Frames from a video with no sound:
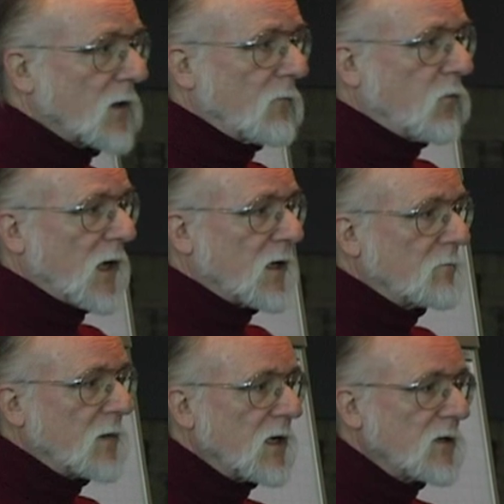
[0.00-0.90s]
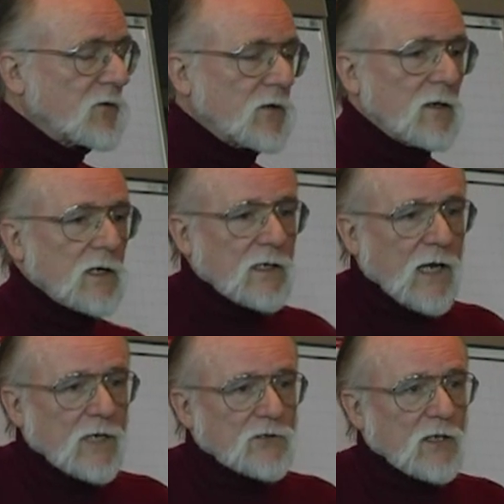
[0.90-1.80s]
of what it means to
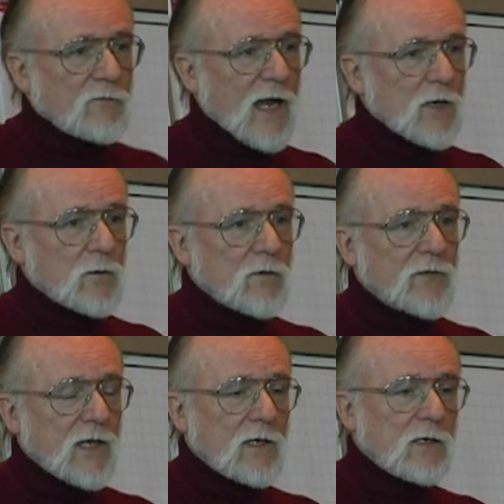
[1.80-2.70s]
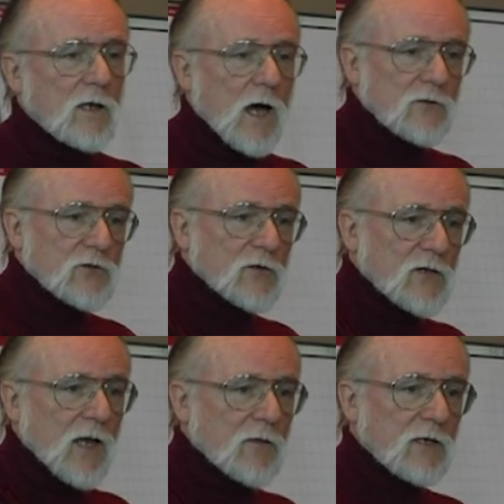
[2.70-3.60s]
engage in evaluative thinking, not just
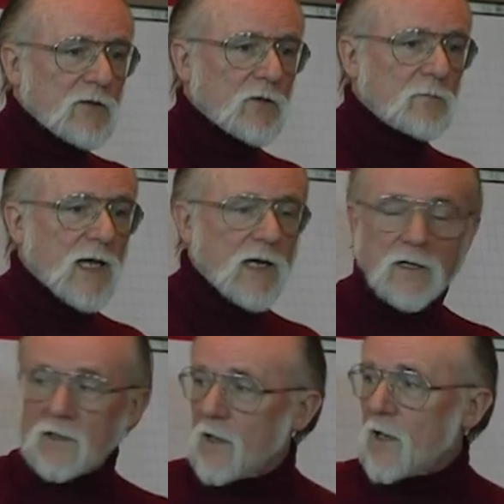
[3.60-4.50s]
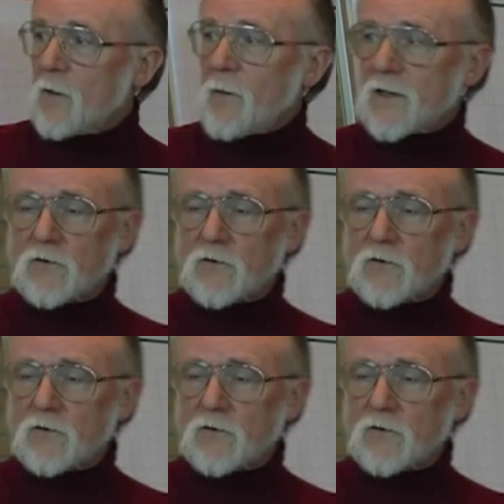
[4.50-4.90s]
gathering some data, about